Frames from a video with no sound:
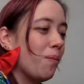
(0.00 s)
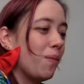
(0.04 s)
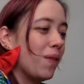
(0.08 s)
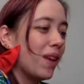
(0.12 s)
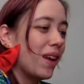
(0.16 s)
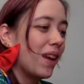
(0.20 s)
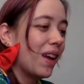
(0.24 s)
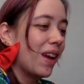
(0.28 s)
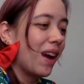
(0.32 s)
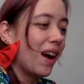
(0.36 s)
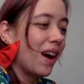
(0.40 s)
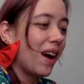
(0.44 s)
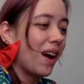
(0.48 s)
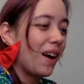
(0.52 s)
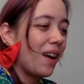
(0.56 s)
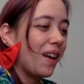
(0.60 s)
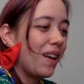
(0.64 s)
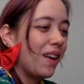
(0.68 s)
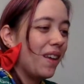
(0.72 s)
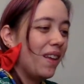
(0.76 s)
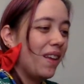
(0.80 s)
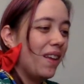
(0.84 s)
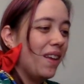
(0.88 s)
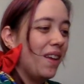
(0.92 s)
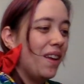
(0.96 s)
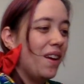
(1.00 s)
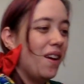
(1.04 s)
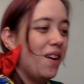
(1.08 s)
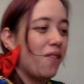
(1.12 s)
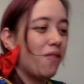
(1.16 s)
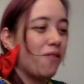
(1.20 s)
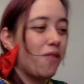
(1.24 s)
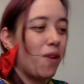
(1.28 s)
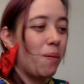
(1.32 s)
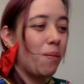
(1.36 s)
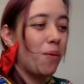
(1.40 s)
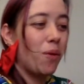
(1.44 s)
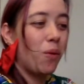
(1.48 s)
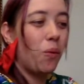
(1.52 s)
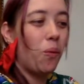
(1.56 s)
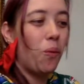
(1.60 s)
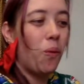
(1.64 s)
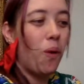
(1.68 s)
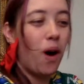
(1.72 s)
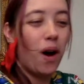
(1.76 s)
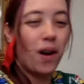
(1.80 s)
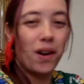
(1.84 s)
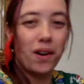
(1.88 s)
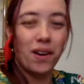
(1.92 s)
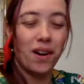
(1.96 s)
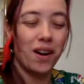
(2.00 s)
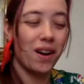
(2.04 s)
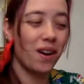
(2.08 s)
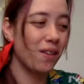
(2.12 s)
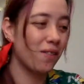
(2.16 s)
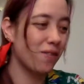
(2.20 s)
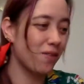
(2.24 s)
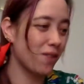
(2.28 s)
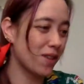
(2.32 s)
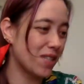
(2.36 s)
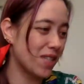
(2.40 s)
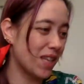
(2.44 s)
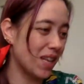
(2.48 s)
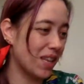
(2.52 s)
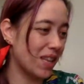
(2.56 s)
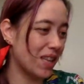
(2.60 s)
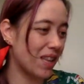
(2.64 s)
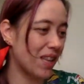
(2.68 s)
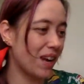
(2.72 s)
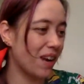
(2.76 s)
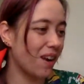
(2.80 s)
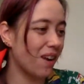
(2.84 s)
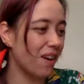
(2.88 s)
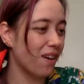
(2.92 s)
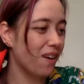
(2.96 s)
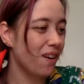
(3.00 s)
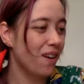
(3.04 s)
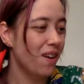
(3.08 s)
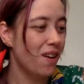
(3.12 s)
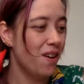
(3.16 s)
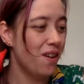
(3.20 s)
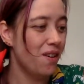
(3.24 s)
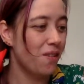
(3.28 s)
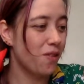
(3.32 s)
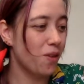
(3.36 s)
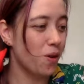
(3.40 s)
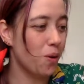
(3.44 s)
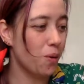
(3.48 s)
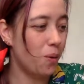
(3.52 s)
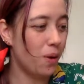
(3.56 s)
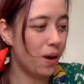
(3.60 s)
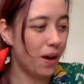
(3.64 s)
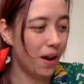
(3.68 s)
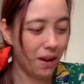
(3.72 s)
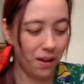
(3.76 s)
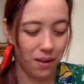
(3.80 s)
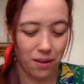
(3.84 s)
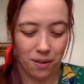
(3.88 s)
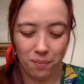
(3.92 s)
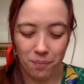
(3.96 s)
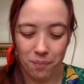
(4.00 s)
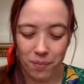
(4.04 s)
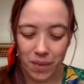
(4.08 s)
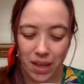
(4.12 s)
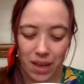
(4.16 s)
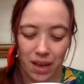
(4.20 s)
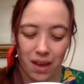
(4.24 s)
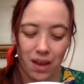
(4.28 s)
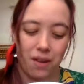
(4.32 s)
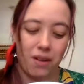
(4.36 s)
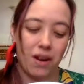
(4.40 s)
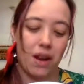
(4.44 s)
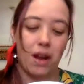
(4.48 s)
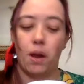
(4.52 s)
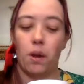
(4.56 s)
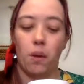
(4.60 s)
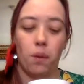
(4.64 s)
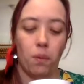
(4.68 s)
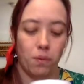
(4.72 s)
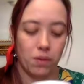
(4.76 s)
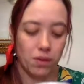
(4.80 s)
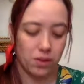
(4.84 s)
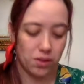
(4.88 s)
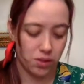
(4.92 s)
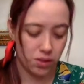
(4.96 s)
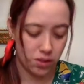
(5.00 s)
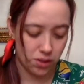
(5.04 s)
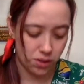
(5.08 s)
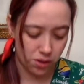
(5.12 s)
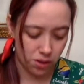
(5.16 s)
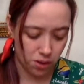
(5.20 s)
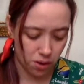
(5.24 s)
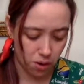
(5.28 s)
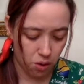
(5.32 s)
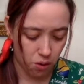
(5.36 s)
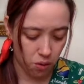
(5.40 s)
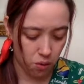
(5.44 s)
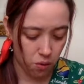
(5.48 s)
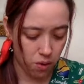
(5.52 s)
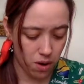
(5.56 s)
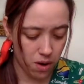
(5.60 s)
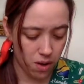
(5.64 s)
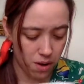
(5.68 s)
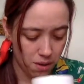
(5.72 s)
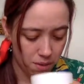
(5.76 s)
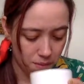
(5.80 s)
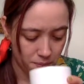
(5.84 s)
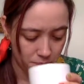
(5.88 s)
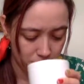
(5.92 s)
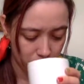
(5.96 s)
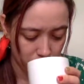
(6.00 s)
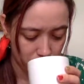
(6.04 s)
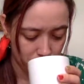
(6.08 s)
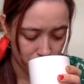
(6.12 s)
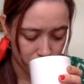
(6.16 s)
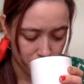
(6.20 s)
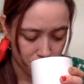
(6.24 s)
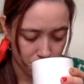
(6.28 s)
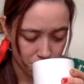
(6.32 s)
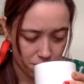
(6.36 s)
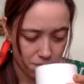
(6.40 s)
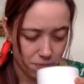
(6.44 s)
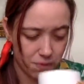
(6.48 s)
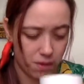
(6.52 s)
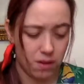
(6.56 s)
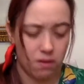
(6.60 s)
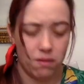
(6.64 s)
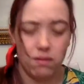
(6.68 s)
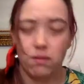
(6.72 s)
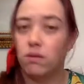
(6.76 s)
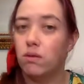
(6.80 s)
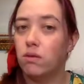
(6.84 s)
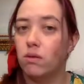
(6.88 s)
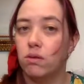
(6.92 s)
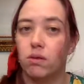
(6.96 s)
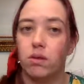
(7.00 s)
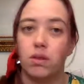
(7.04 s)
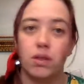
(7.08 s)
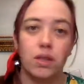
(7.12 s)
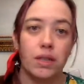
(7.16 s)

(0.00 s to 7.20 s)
the, uh, from the water for sitting there for a while. All right, so... Ooh...